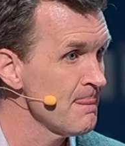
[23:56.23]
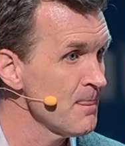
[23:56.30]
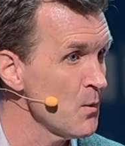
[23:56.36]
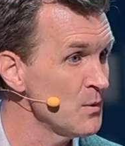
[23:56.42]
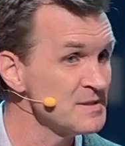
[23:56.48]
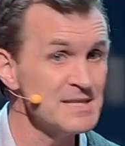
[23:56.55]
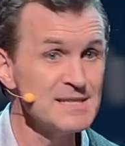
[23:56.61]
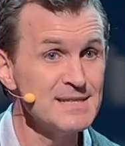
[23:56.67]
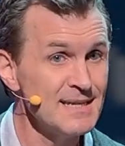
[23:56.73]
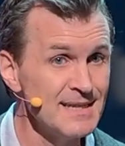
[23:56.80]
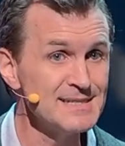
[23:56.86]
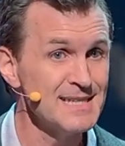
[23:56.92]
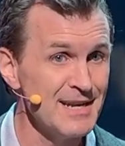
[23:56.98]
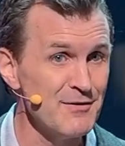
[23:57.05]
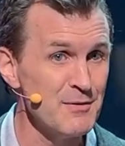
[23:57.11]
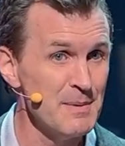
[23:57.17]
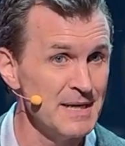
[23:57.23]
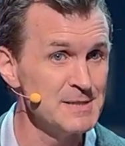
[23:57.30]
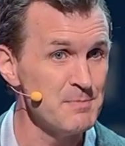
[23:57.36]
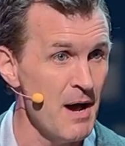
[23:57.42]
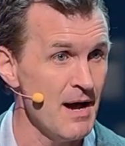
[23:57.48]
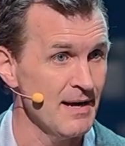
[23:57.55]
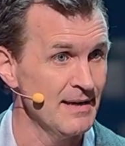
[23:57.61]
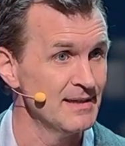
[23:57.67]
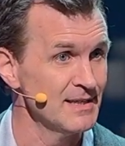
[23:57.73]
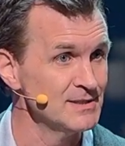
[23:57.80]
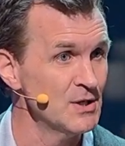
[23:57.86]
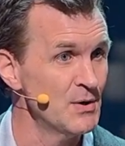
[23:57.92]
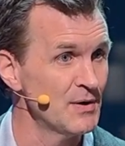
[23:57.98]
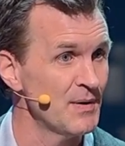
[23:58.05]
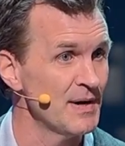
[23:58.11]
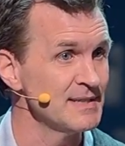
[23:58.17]
What's the thing that's in everybody's pocket, the
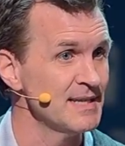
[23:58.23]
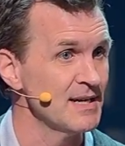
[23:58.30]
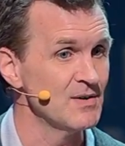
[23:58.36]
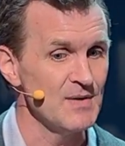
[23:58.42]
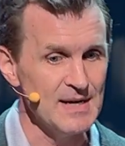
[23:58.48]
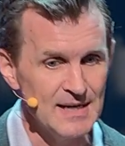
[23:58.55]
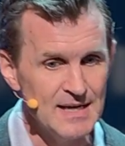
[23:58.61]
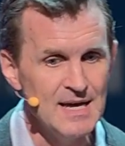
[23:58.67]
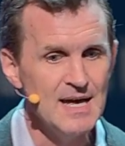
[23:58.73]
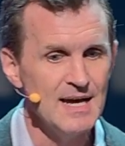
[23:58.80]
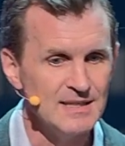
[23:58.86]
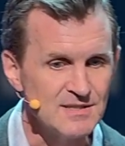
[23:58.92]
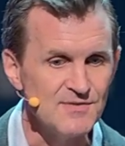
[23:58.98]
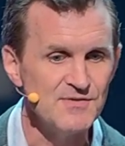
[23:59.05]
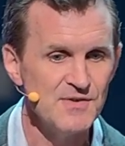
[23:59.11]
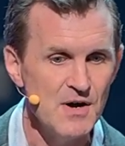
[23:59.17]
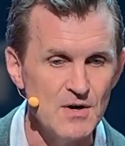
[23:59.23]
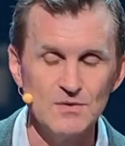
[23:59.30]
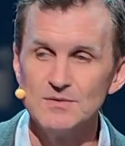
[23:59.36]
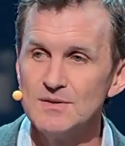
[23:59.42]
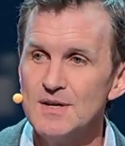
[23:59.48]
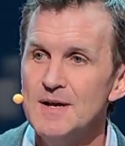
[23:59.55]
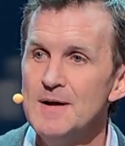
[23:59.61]
glowing rectangle, right? It's a phone.